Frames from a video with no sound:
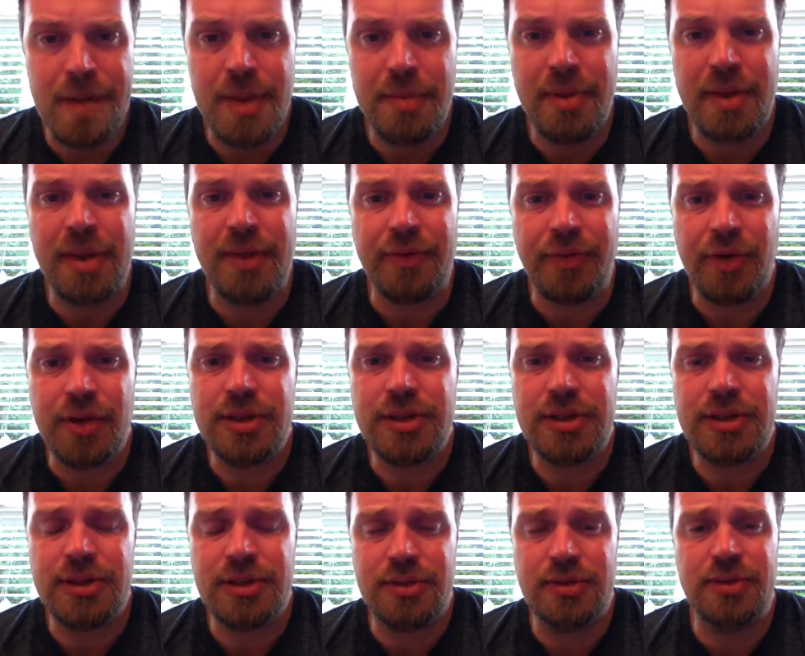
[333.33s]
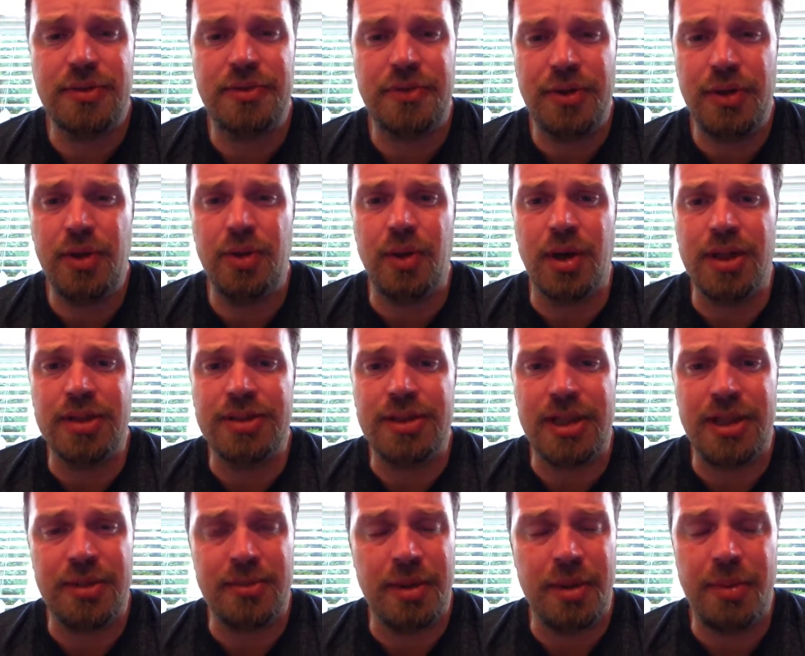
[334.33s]
But the first few, I'd
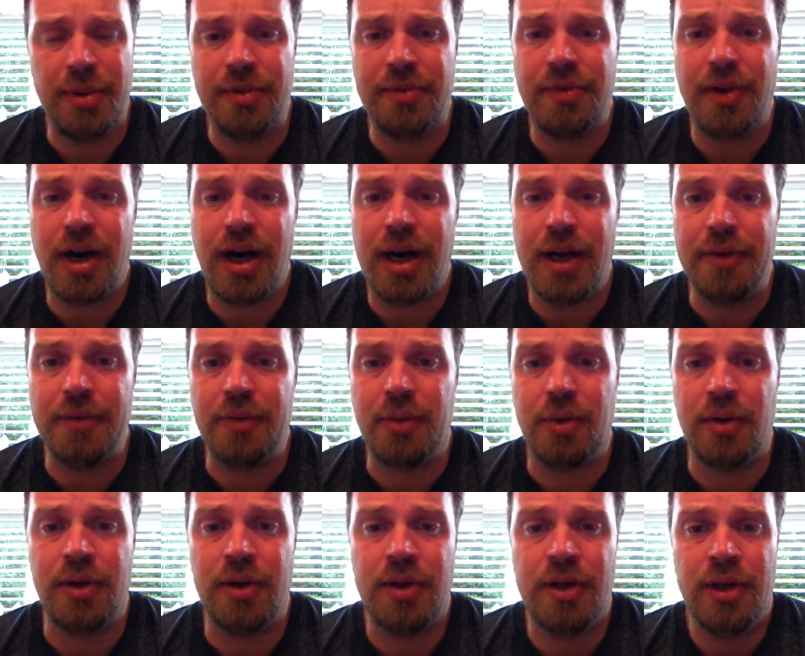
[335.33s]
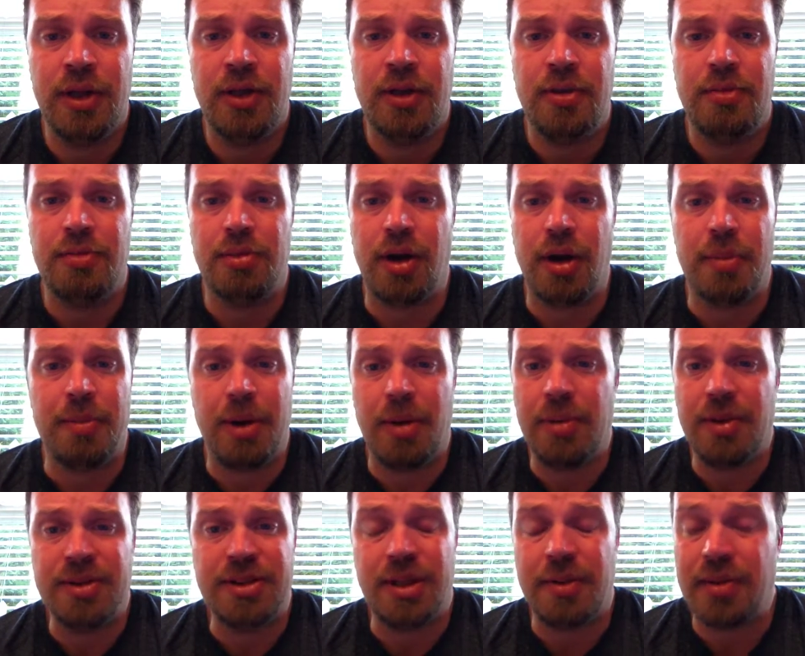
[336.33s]
say maybe 5, were brought about
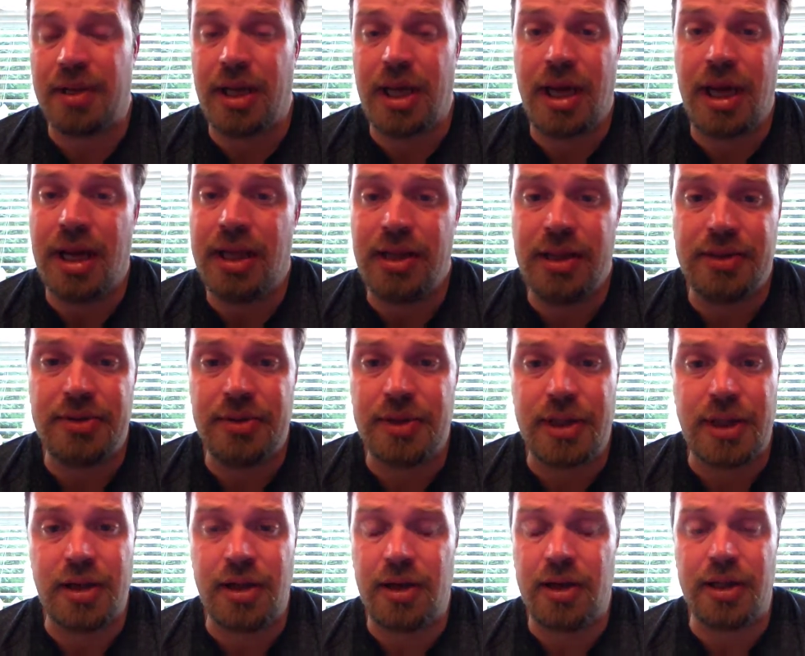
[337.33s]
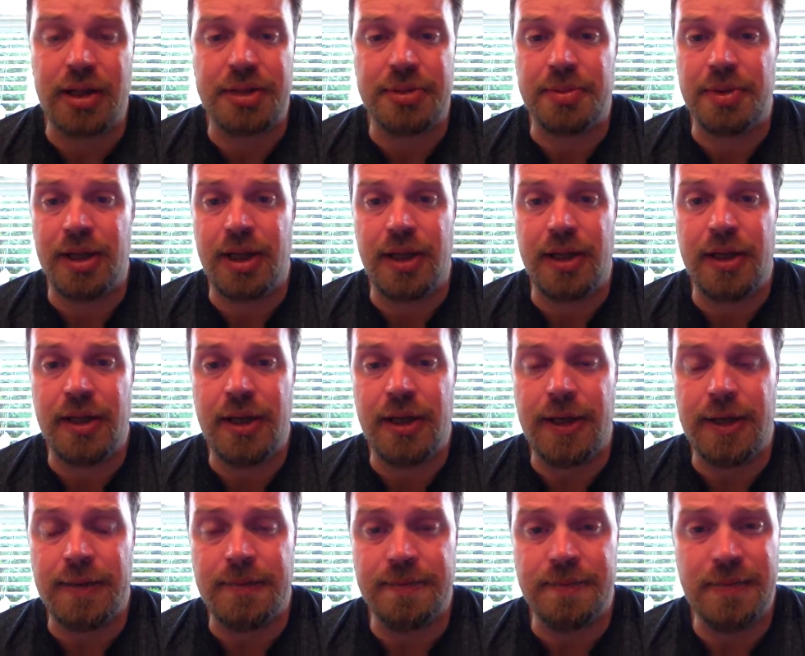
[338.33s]
by something I literally cannot explain.
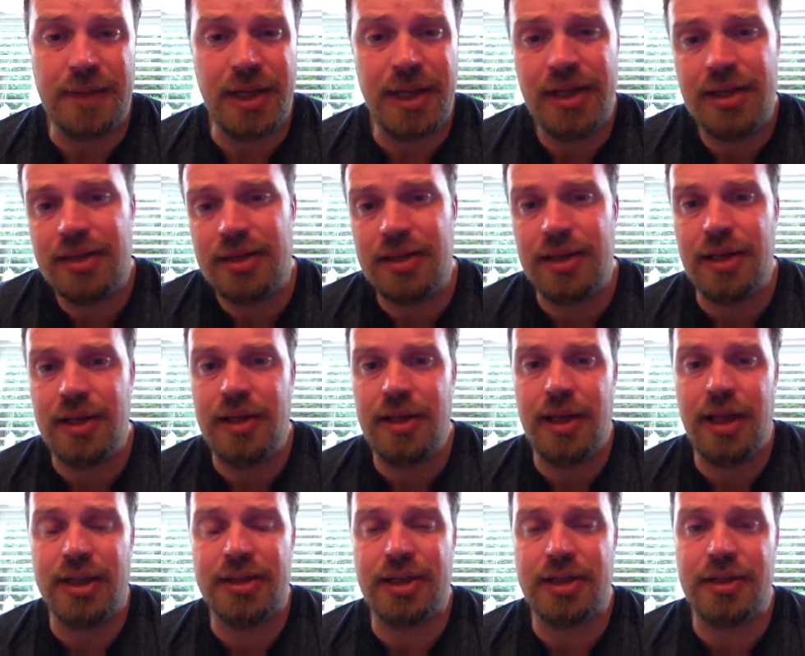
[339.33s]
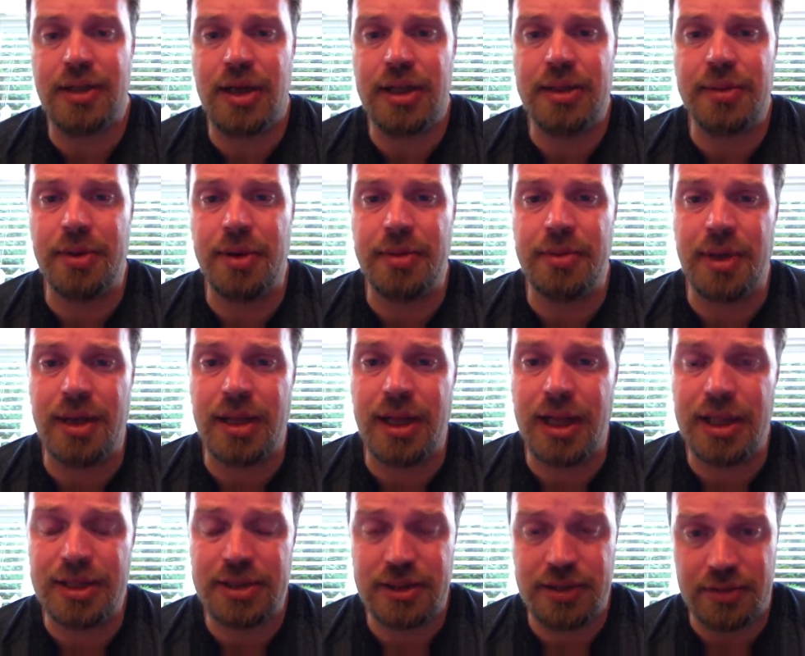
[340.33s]
And as I talked about in my
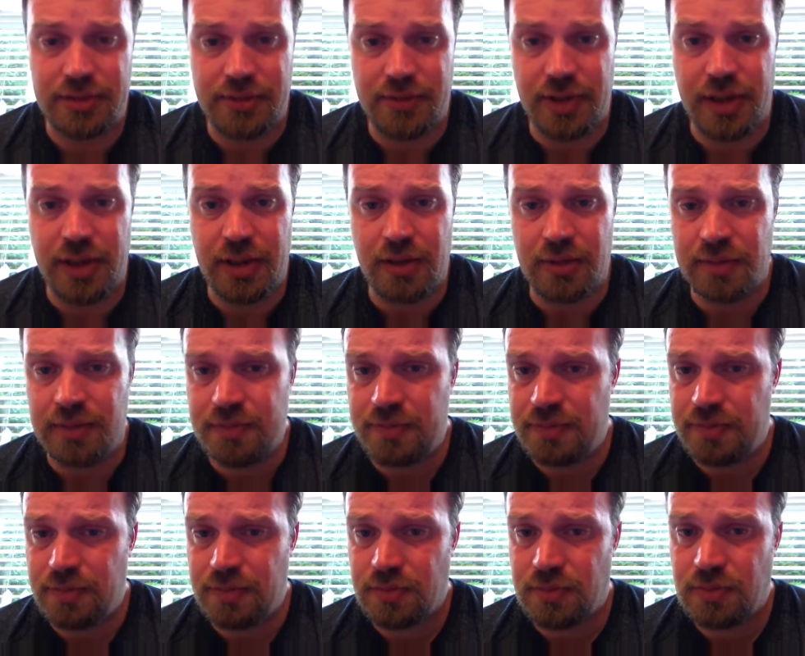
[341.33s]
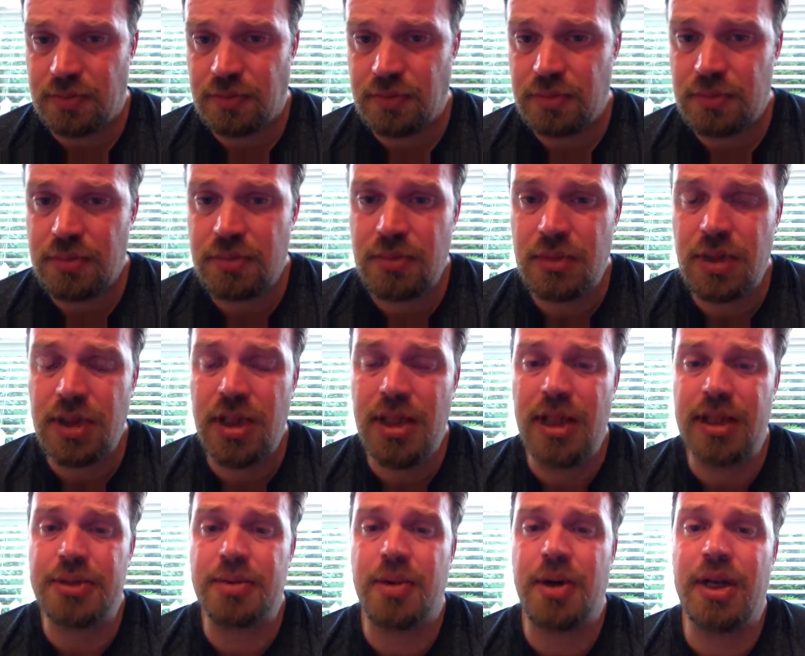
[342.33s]
last video,
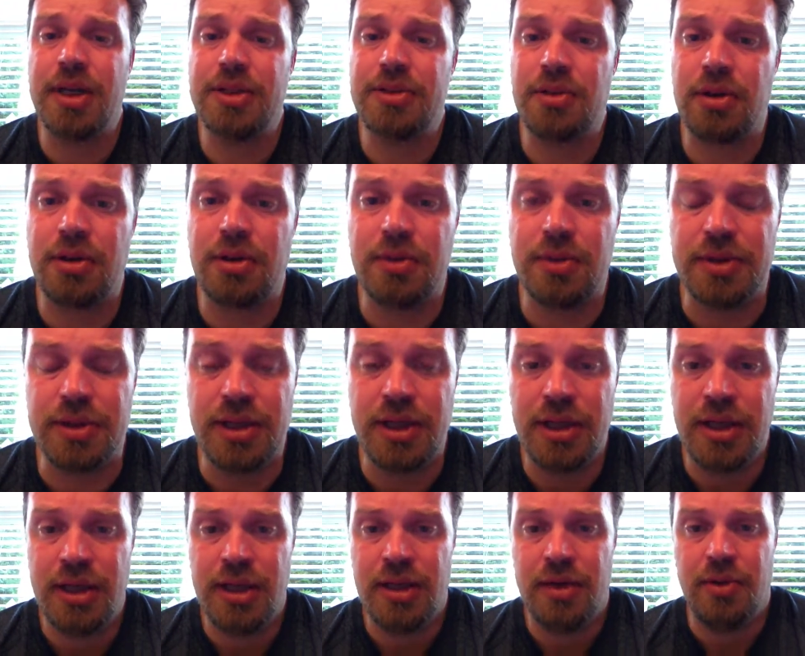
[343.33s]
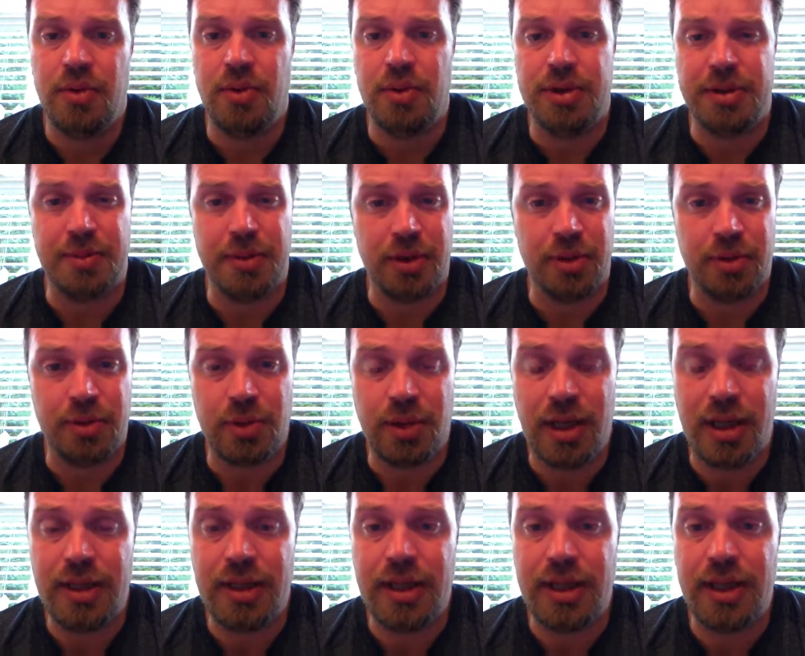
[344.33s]
that's why I struggle with
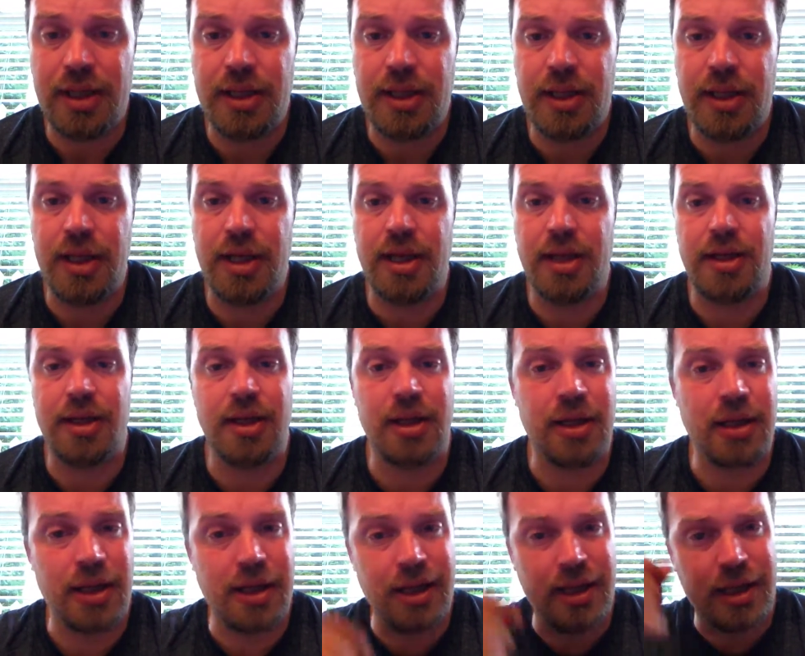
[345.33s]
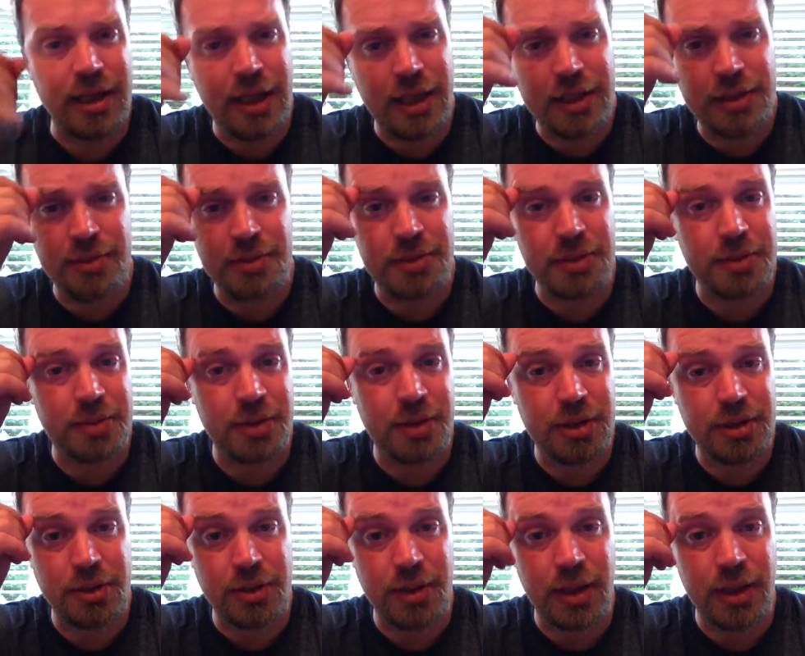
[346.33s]
spirituality and a connection with
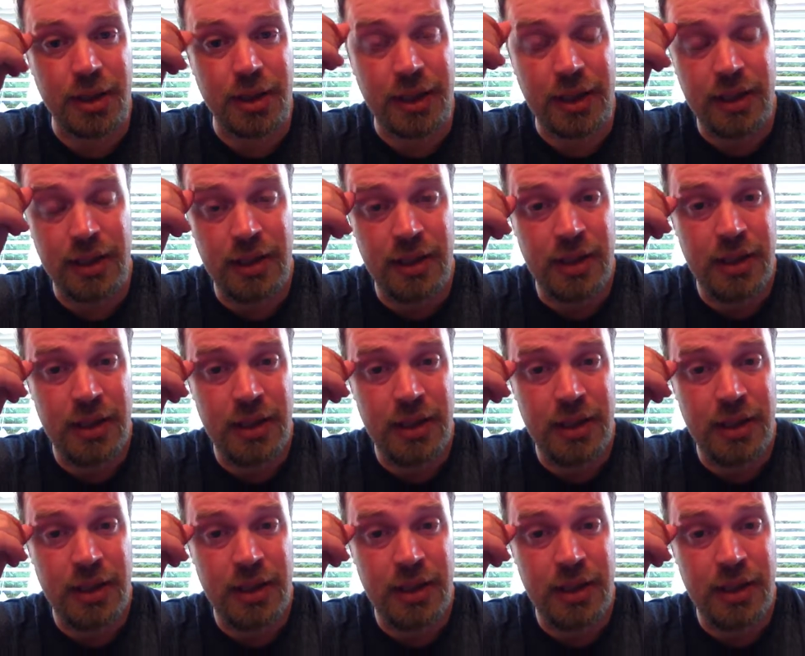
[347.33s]
spirituality.